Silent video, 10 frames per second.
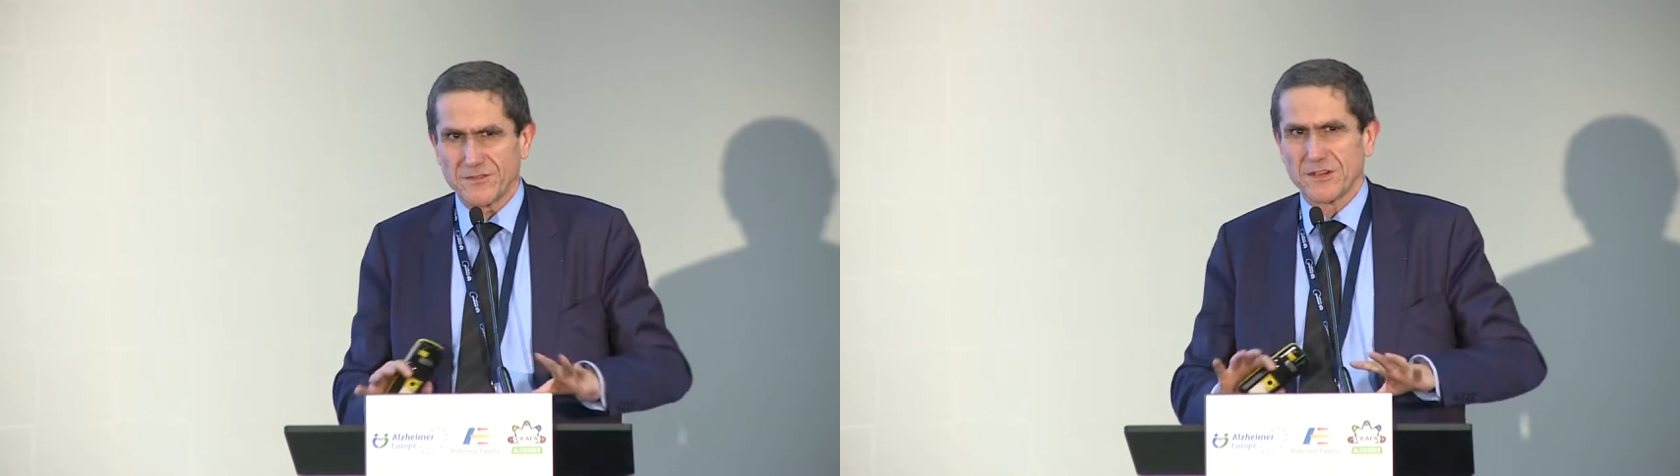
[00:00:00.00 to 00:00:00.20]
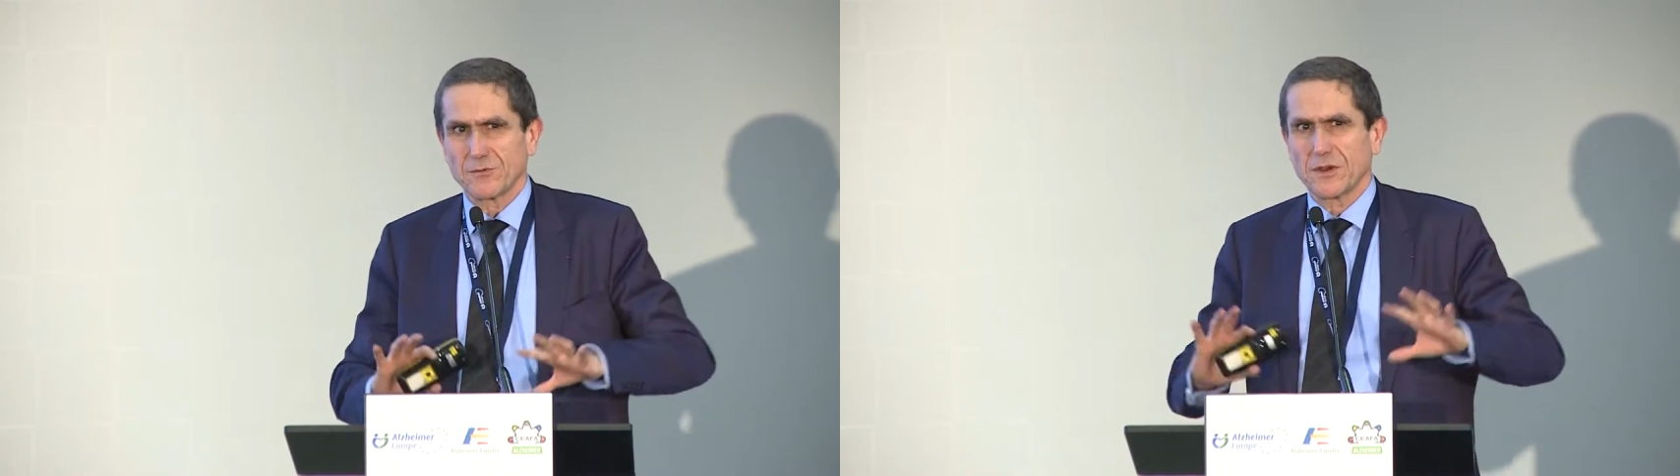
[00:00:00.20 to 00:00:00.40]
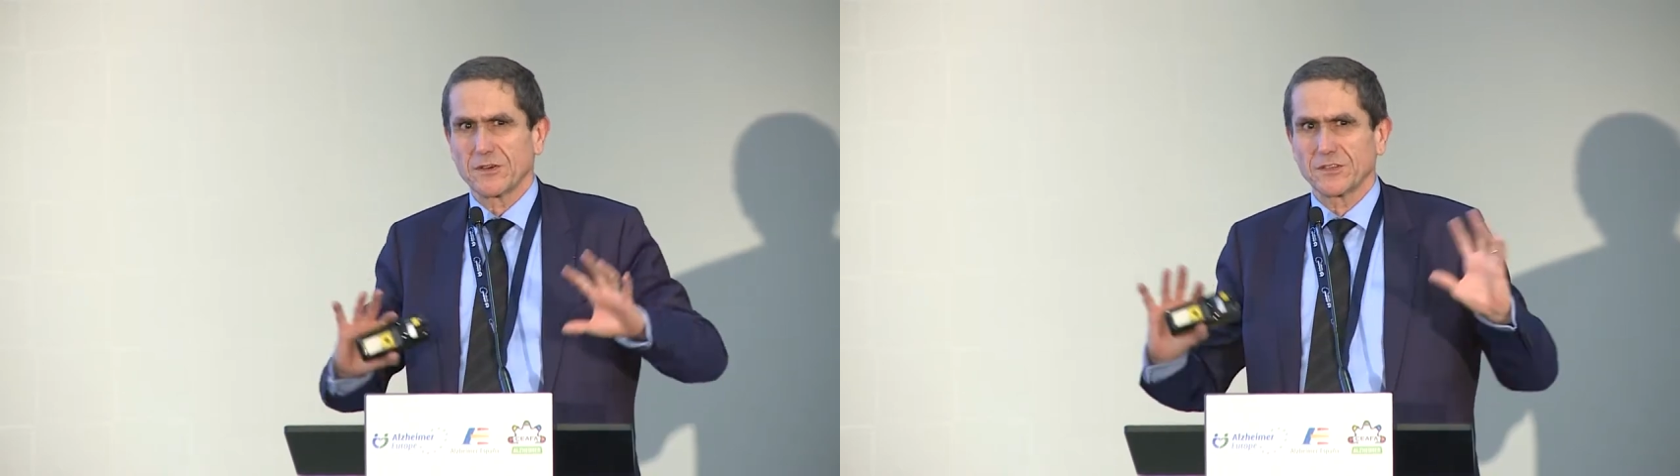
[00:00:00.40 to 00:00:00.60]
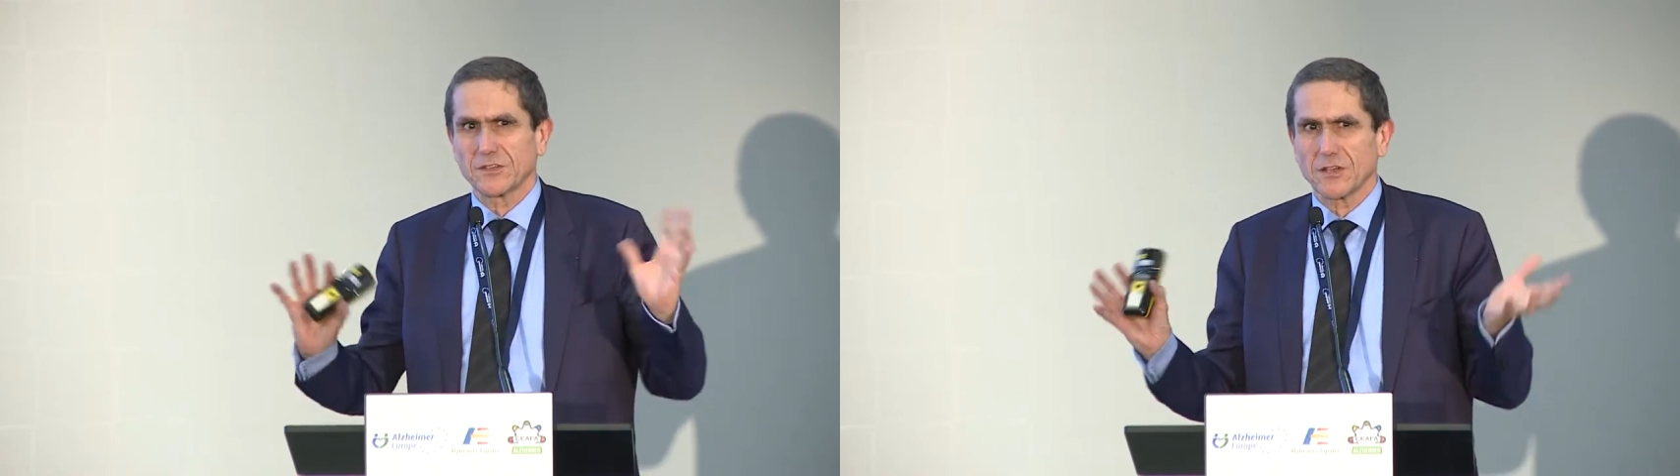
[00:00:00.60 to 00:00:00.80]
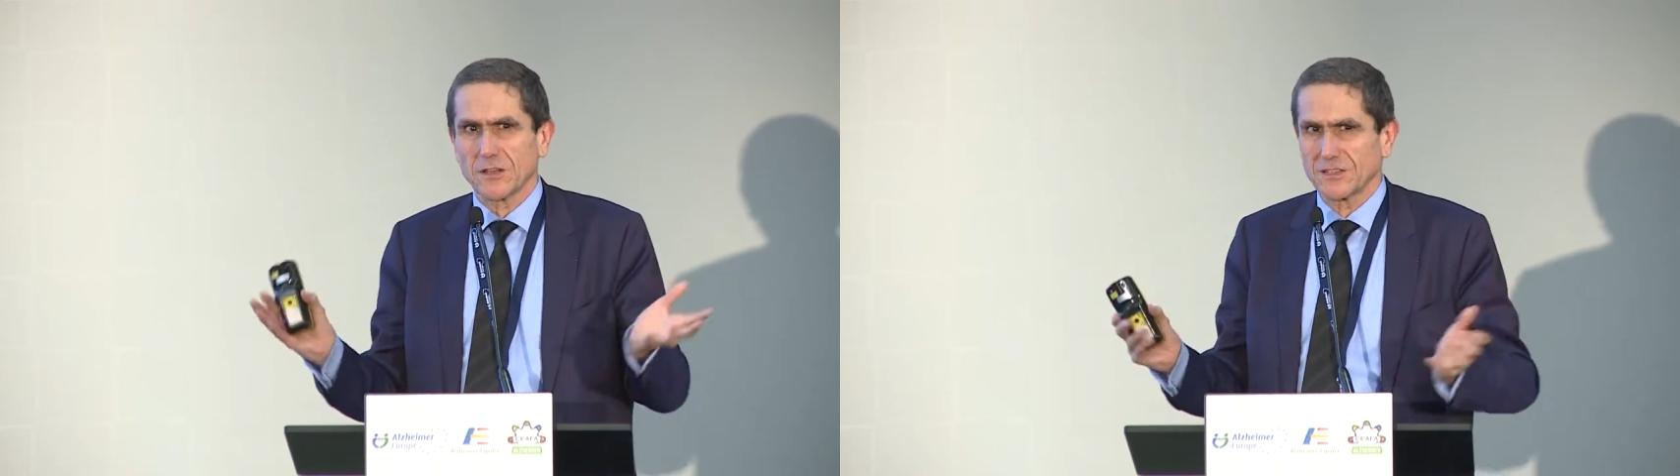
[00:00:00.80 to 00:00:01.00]
There we are on a
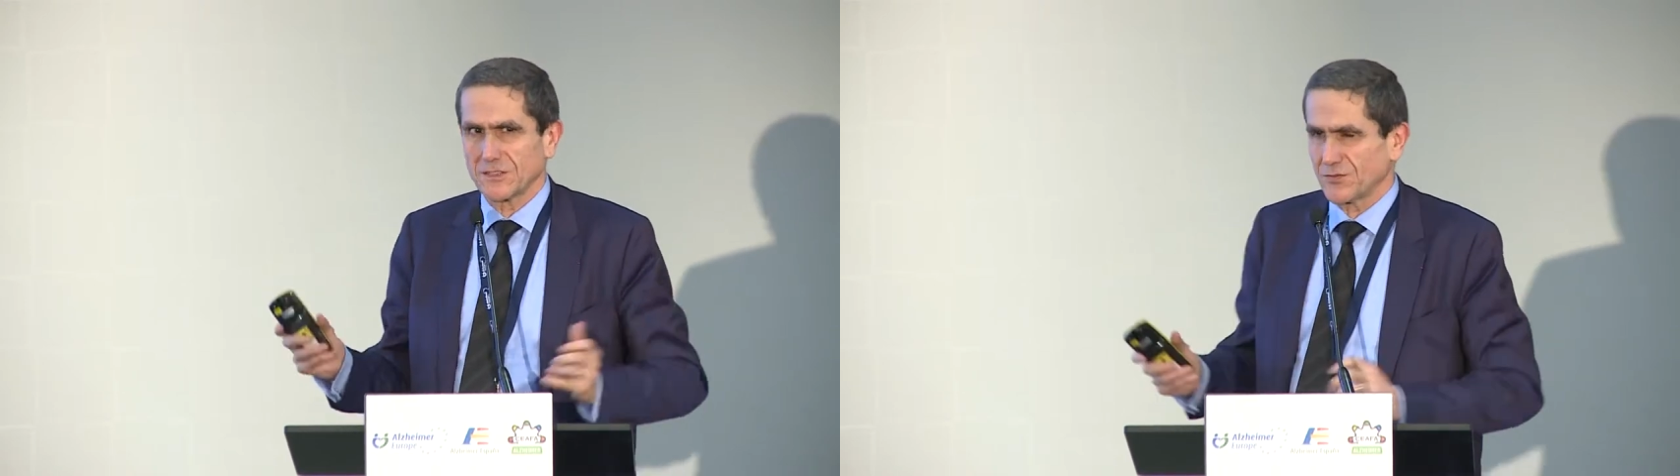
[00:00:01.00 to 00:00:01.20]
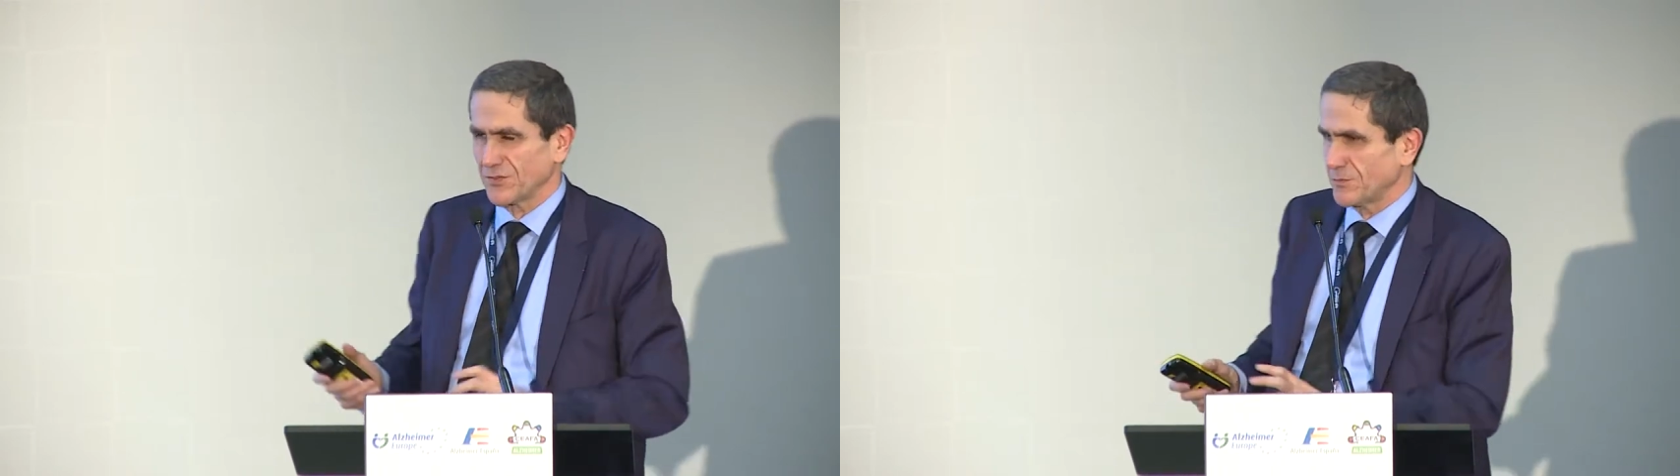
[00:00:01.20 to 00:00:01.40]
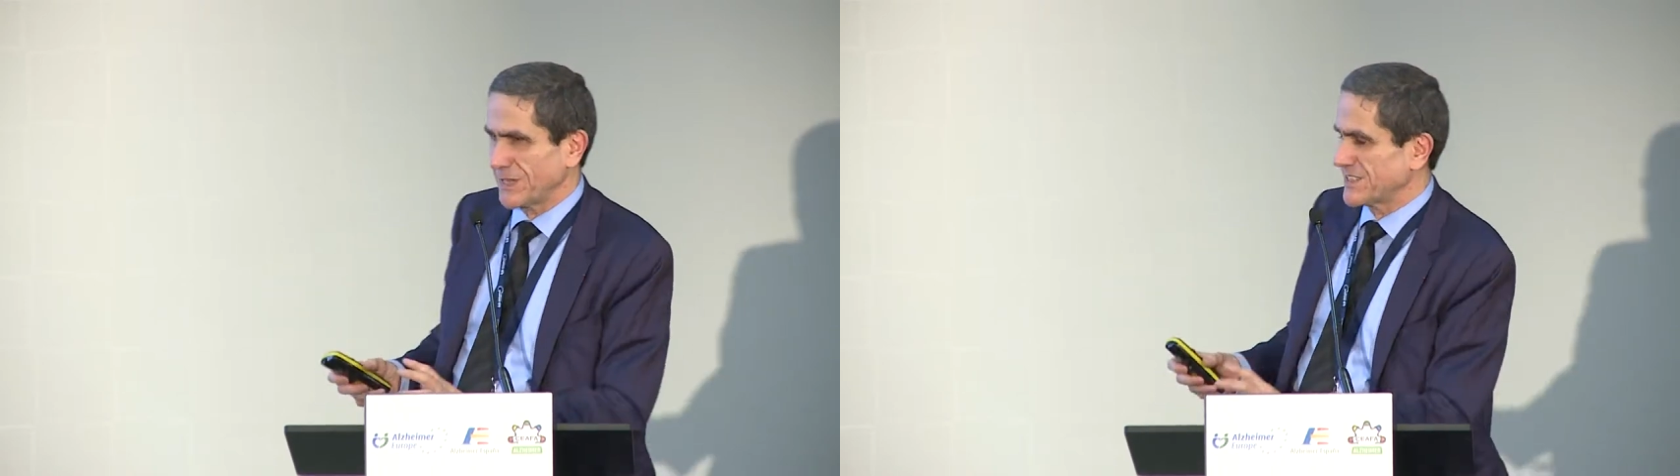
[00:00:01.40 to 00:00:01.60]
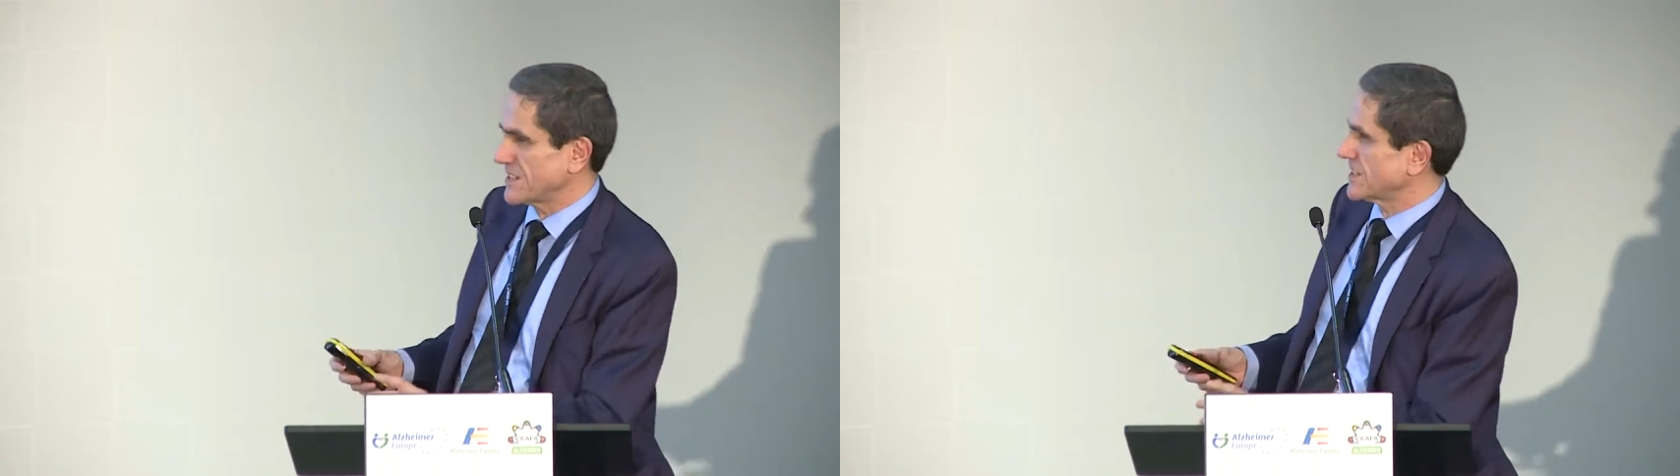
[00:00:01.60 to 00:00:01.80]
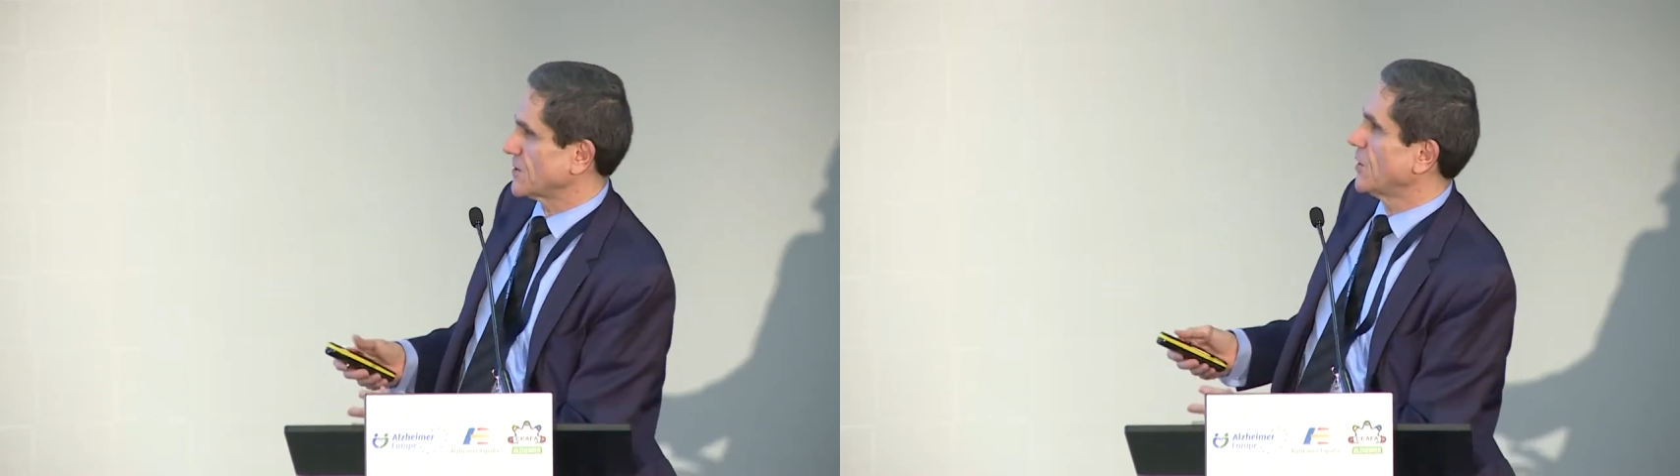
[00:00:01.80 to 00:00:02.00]
totally different
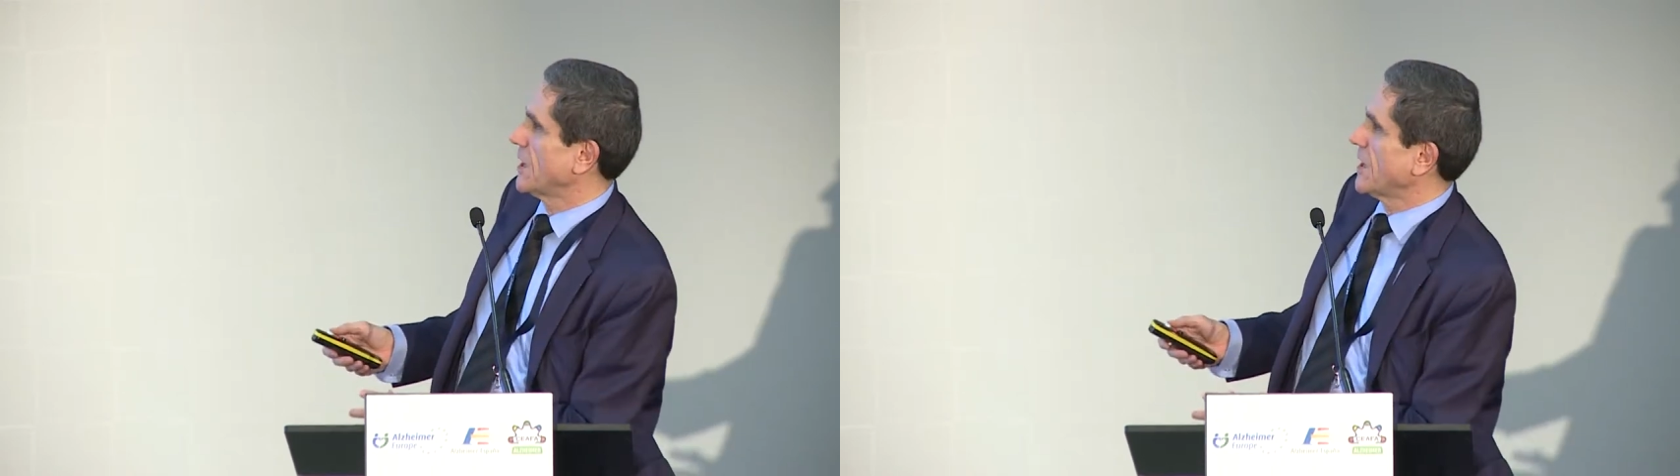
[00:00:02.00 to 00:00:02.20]
basis, so